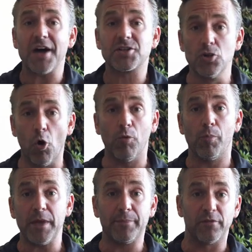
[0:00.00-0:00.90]
Us
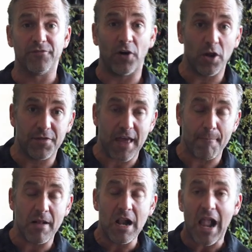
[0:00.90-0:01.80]
normal people follow
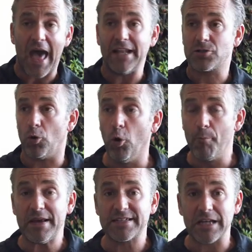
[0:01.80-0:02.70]
them, and it's
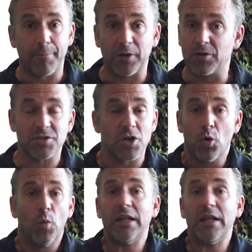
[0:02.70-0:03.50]
all messed up because